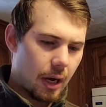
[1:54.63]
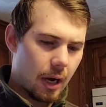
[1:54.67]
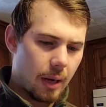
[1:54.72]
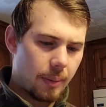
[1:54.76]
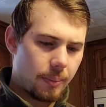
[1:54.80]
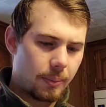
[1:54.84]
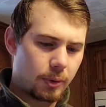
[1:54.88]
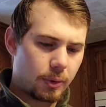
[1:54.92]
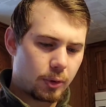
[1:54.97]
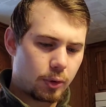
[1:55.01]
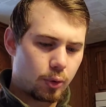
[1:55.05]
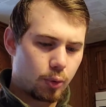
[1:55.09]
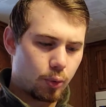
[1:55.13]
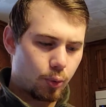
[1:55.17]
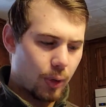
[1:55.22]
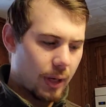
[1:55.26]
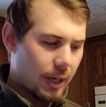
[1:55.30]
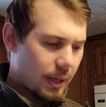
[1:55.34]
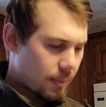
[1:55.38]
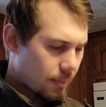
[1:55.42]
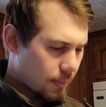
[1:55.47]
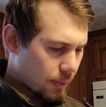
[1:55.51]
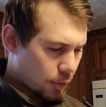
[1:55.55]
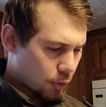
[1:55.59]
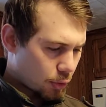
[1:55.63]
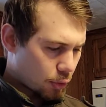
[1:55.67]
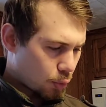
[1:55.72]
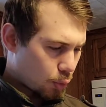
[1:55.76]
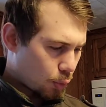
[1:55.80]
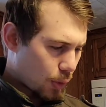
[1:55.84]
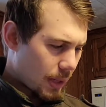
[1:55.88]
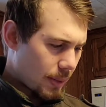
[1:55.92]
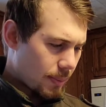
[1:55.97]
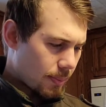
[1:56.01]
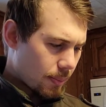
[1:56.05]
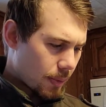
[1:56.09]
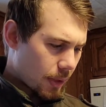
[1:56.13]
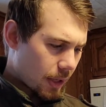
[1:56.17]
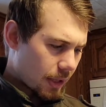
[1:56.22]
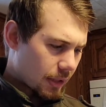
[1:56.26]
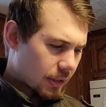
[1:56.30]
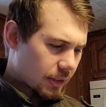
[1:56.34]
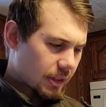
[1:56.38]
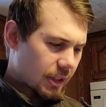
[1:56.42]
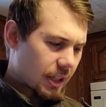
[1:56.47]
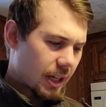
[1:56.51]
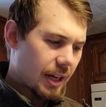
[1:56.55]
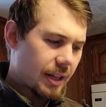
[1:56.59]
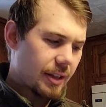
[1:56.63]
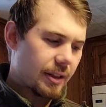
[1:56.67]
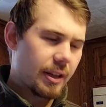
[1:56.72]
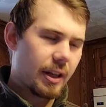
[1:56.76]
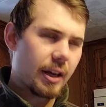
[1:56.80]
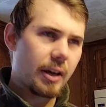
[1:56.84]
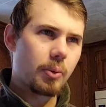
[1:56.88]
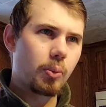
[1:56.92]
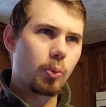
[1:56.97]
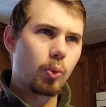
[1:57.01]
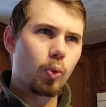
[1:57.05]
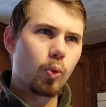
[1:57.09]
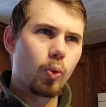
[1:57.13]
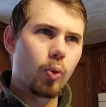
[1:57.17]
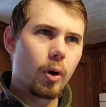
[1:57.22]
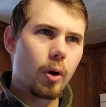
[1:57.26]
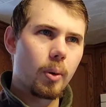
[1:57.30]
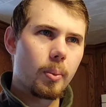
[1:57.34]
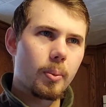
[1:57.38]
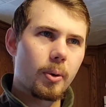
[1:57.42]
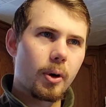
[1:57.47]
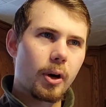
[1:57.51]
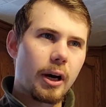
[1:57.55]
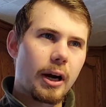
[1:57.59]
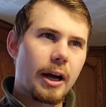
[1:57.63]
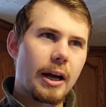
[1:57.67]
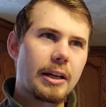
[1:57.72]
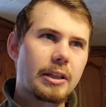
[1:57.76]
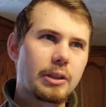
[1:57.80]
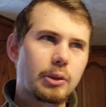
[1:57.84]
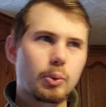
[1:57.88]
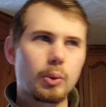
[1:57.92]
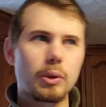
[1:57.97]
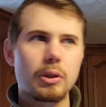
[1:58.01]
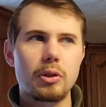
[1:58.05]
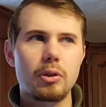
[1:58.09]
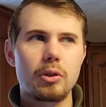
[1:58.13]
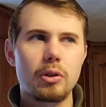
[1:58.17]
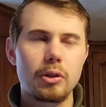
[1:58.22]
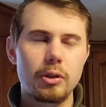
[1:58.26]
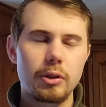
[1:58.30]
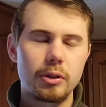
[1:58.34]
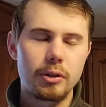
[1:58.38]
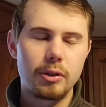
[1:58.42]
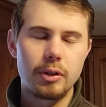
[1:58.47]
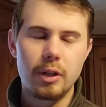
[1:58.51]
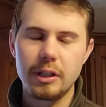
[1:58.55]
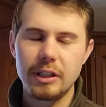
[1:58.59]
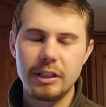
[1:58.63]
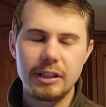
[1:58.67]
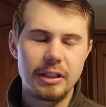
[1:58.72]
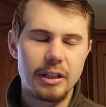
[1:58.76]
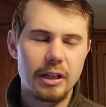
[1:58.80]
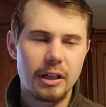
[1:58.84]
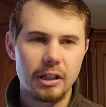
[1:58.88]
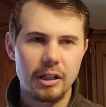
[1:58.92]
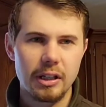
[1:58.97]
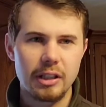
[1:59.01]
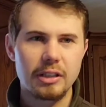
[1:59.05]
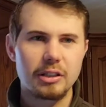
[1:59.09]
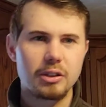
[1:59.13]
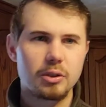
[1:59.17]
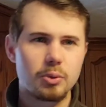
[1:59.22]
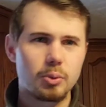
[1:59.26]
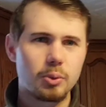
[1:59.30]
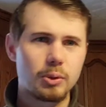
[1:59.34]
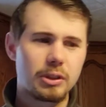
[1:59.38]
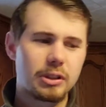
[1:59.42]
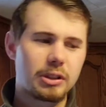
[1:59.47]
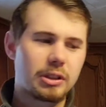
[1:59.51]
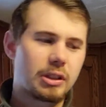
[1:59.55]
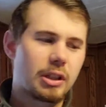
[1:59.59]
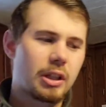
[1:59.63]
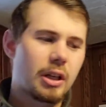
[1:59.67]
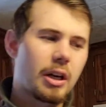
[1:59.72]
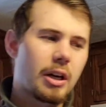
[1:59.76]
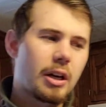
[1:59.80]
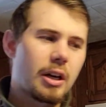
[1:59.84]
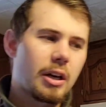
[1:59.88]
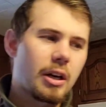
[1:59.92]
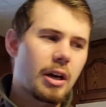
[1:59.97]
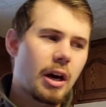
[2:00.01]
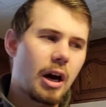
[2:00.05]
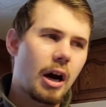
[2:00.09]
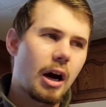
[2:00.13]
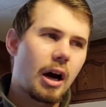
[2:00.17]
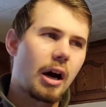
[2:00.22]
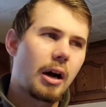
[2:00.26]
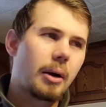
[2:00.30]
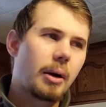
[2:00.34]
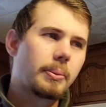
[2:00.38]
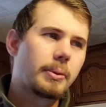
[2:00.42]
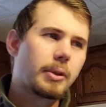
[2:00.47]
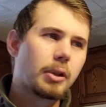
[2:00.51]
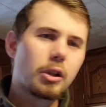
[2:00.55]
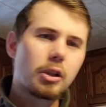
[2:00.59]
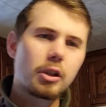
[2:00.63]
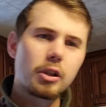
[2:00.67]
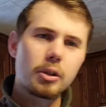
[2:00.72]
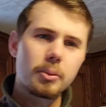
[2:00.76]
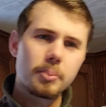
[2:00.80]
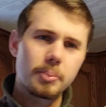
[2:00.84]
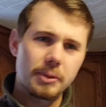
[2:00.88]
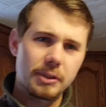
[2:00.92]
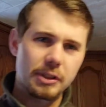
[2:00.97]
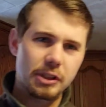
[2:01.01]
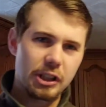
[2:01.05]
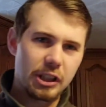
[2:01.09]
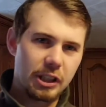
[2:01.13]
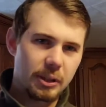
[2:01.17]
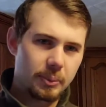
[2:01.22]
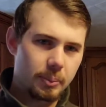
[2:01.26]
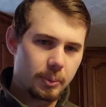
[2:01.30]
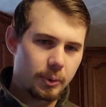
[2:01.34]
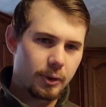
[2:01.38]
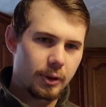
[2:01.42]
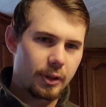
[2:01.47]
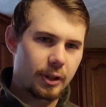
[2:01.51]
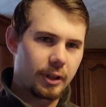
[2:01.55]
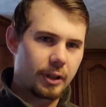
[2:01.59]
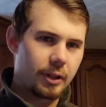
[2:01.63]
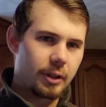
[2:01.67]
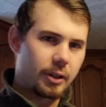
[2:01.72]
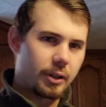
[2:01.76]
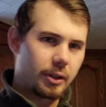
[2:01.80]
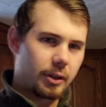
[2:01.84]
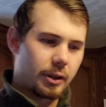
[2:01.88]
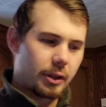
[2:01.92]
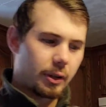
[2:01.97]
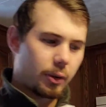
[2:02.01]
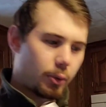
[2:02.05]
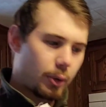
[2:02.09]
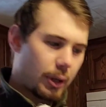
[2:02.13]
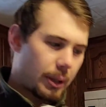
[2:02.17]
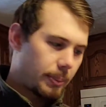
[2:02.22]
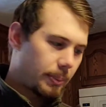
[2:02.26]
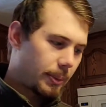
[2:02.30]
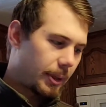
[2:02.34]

there's grape nuts, and then Walmart has one called Nutty Nuggets, which is a little bit cheaper than the grape